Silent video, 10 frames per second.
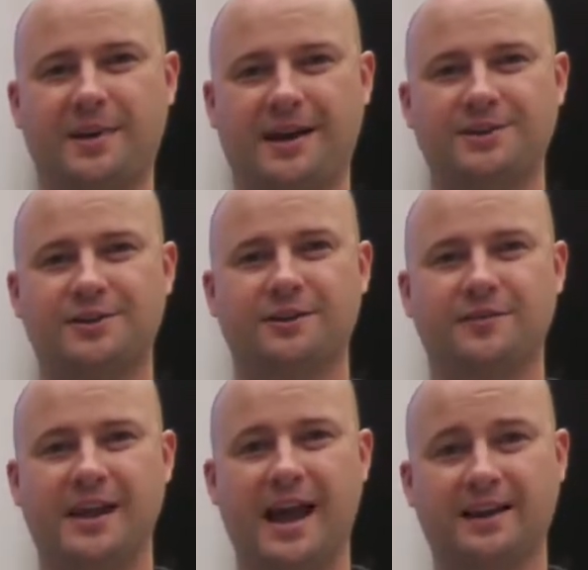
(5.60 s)
Manager of
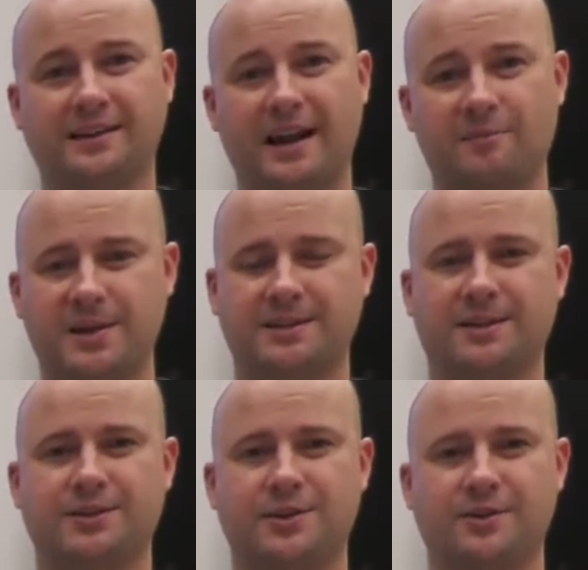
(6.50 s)
the ActiNav
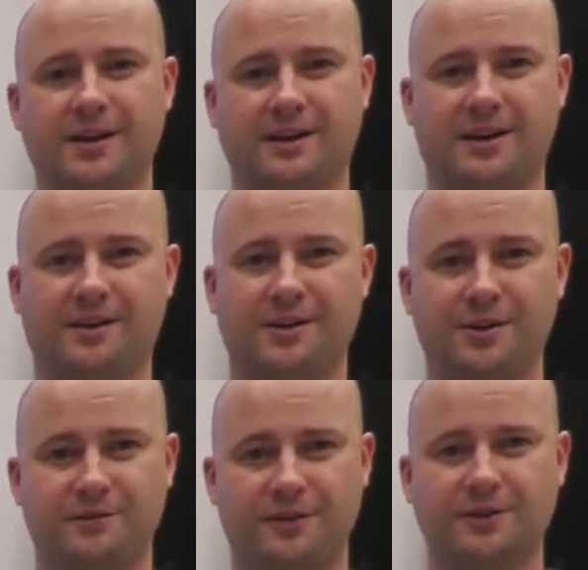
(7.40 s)
Business Unit here at
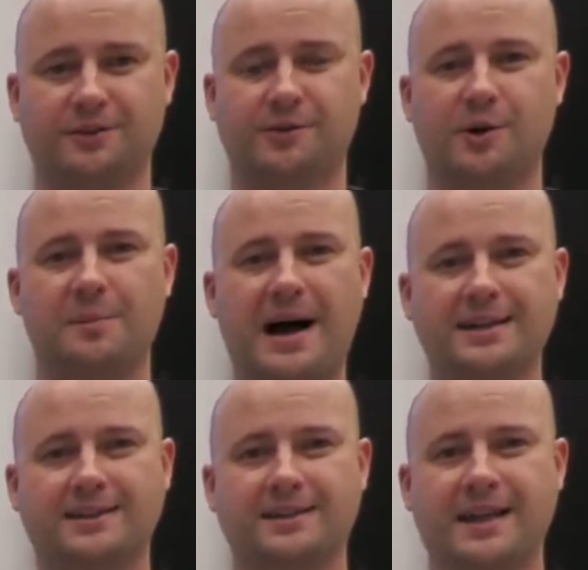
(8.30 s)
Universal
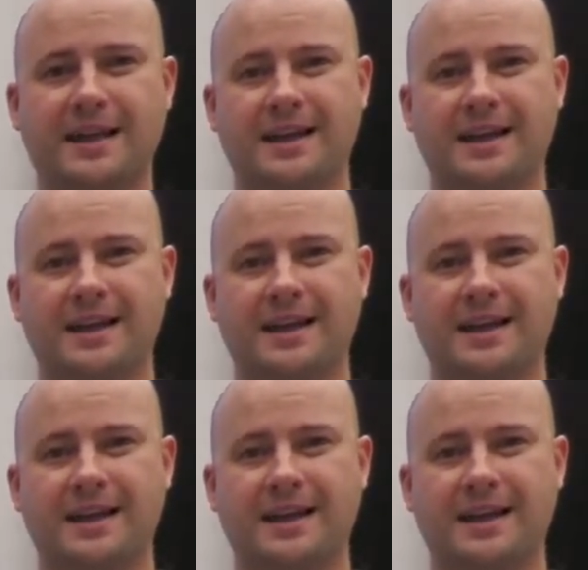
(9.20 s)
Robots.